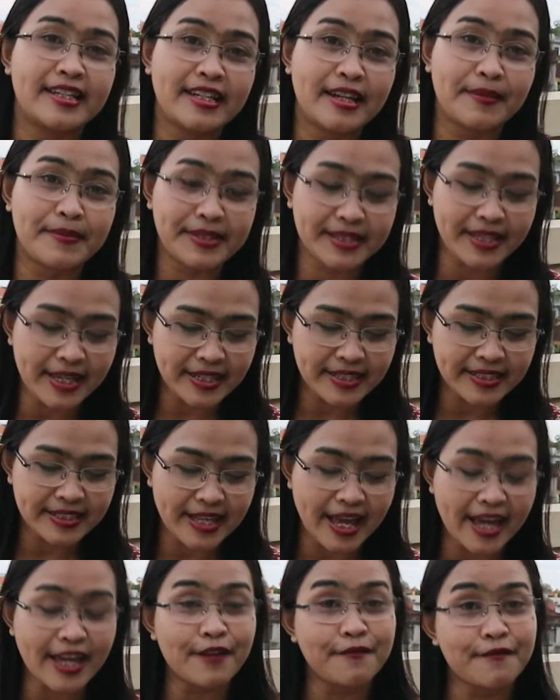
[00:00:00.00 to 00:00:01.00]
number 6
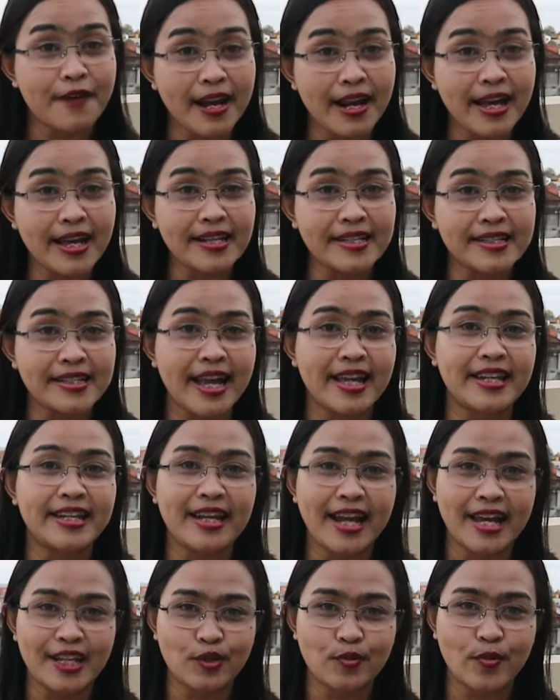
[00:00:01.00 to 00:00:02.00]
equivalence, and the
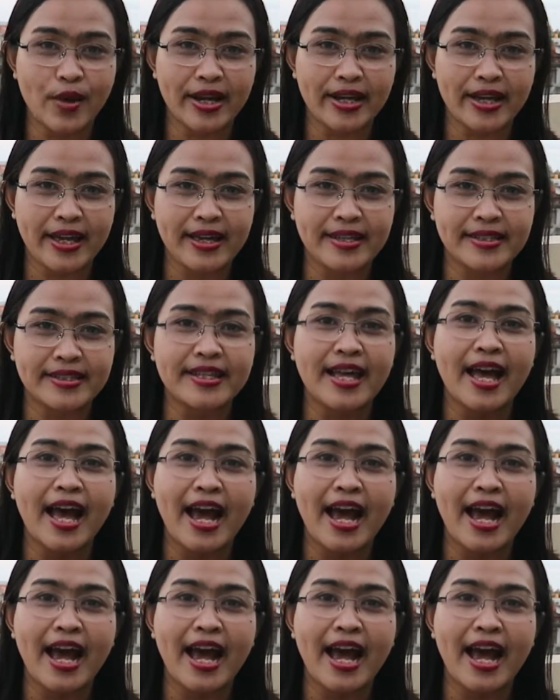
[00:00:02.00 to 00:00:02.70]
last one is